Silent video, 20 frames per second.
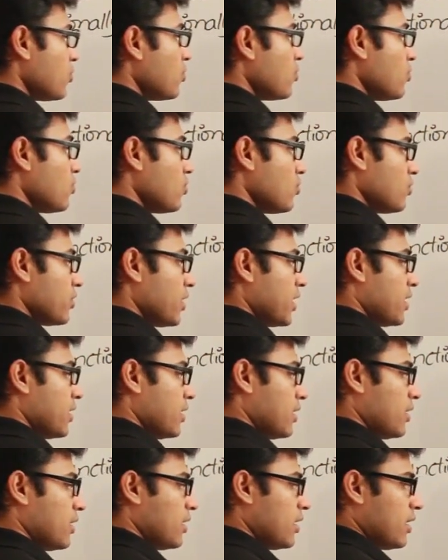true, right?
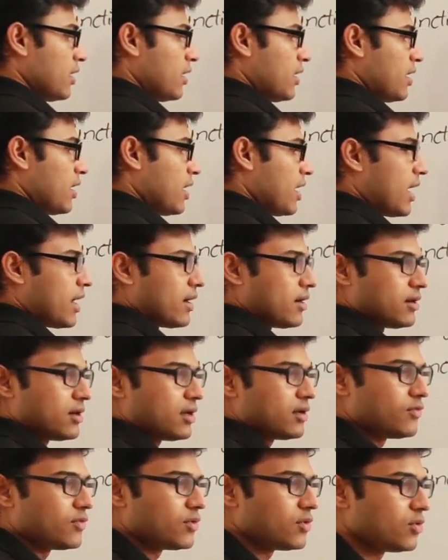
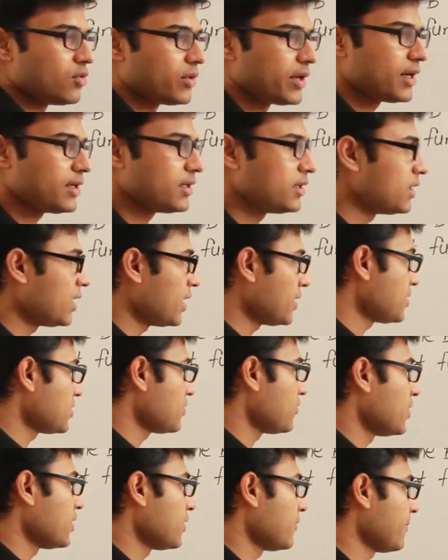And if you look at the
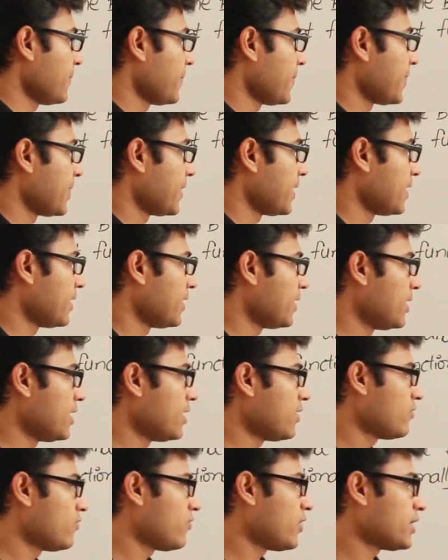next one,
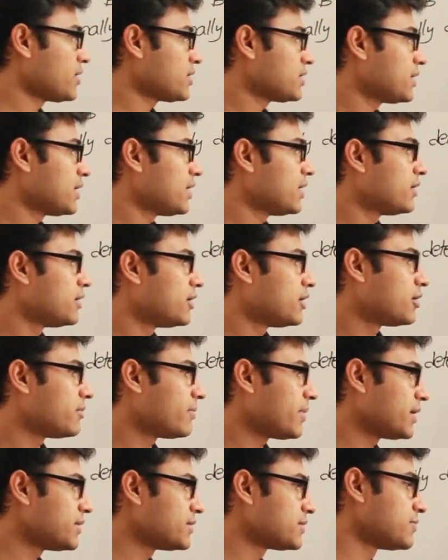A functionally
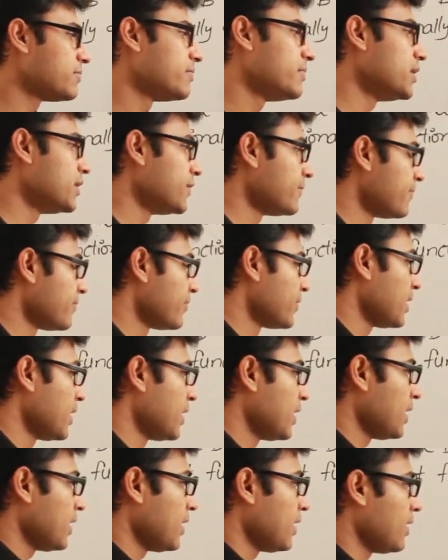determines B,
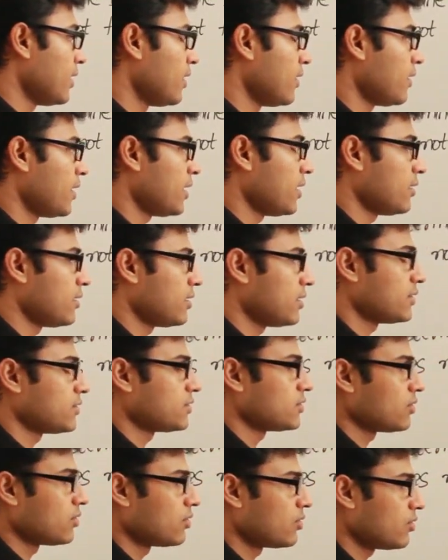right?
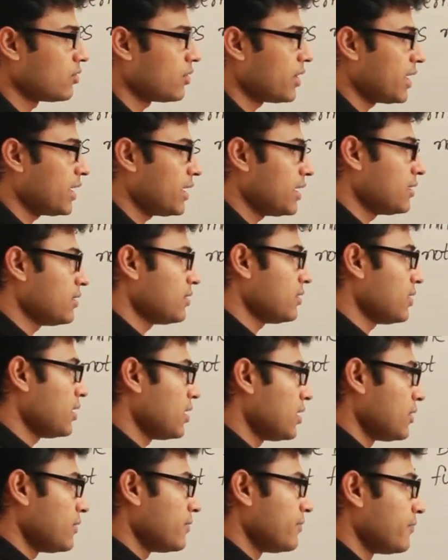So again,
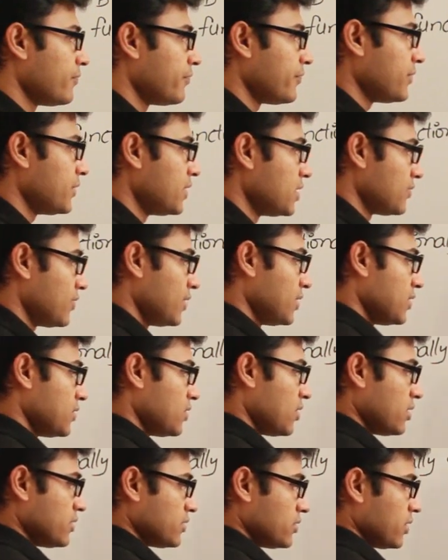this one
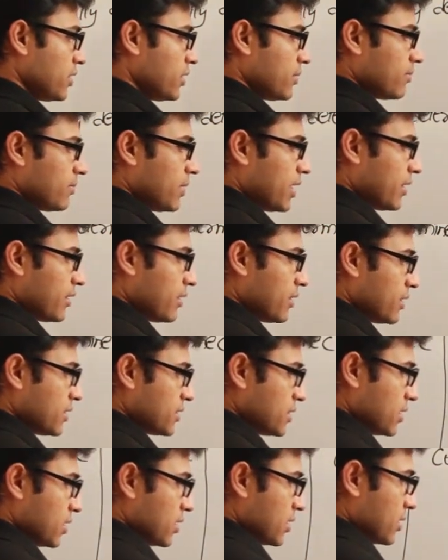is also a blunder,
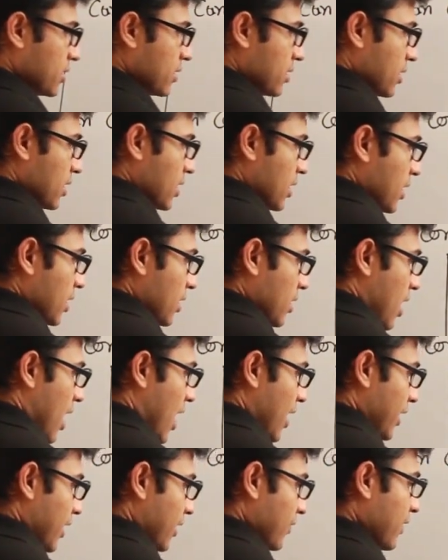isn't it?
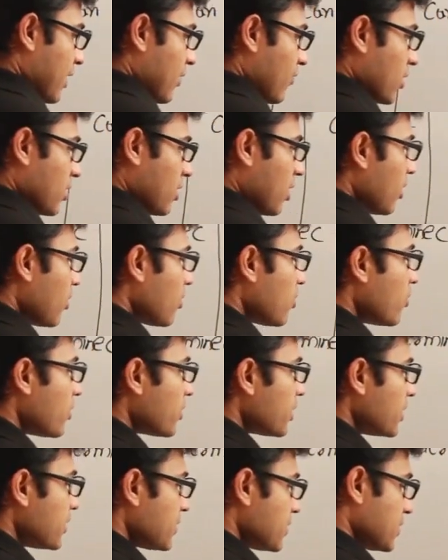I can never
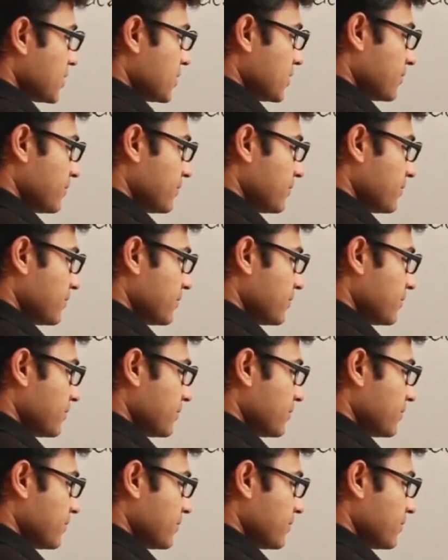conclude this.